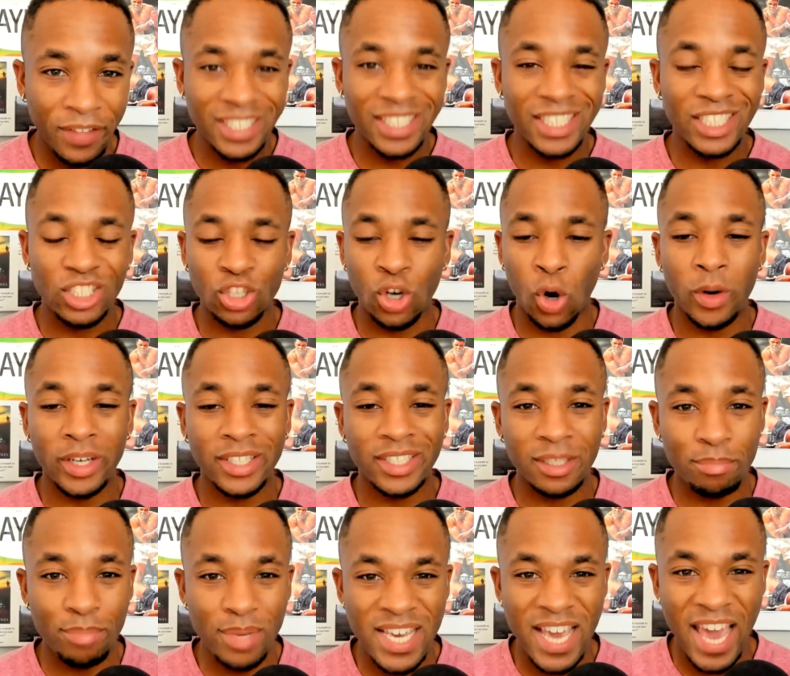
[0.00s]
This is going
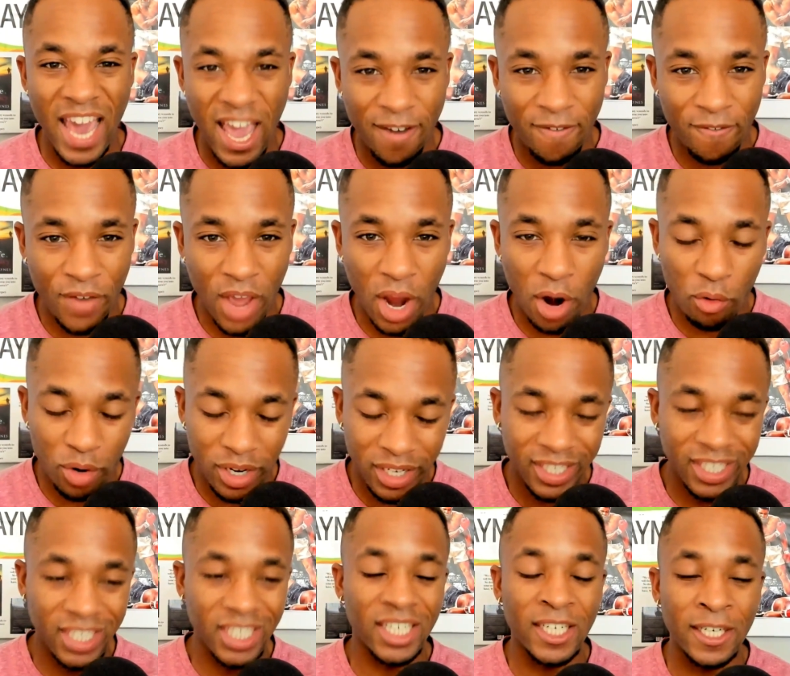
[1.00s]
to be a very
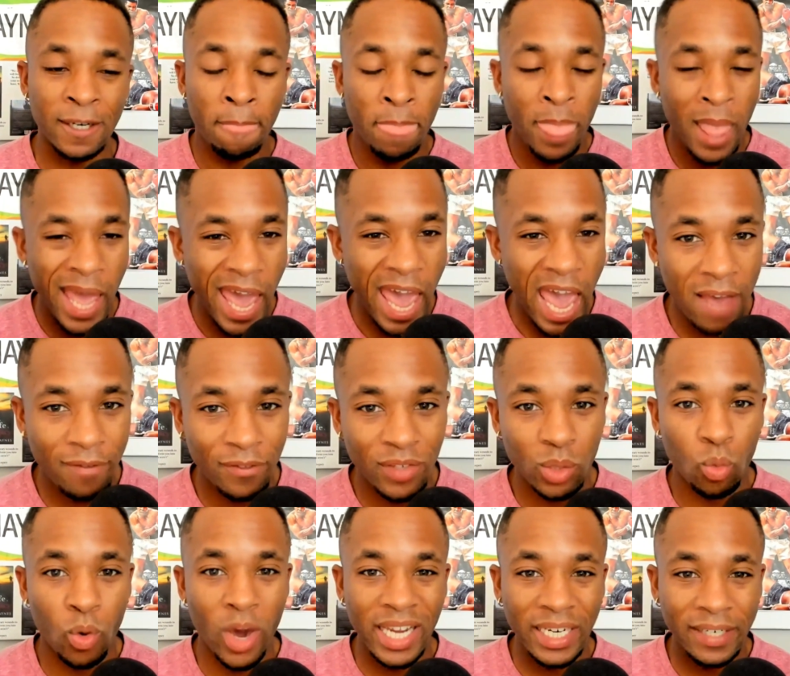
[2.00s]
good
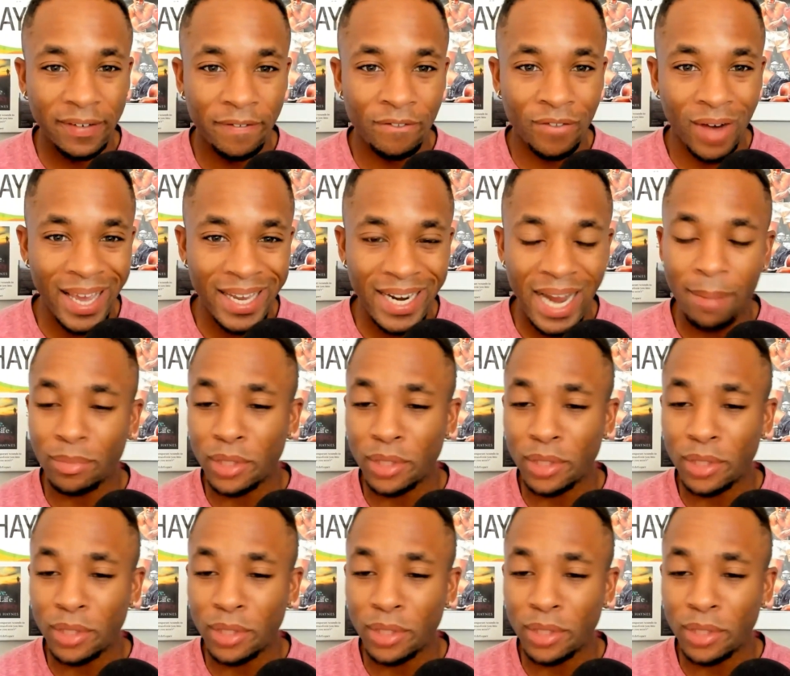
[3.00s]
heavyweight fight.